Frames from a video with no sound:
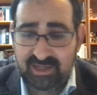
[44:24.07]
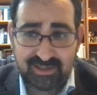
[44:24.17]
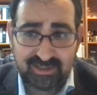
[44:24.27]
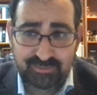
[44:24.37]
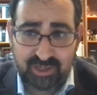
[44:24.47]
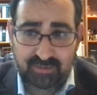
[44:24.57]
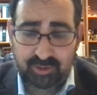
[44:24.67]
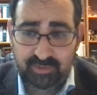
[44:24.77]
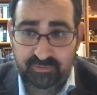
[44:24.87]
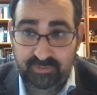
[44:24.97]
vagueness
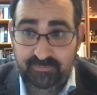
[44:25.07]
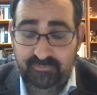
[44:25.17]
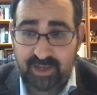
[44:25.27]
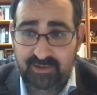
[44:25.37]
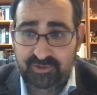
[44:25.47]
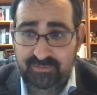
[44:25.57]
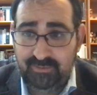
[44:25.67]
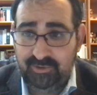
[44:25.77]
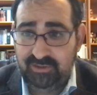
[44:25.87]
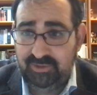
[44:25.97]
problem if a faculty
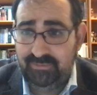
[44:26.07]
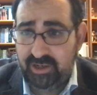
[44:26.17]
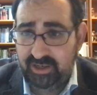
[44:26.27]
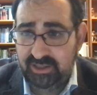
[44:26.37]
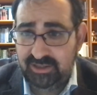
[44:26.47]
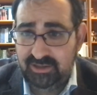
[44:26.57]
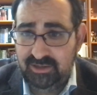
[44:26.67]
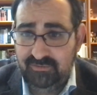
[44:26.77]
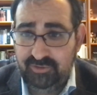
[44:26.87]
member can be punished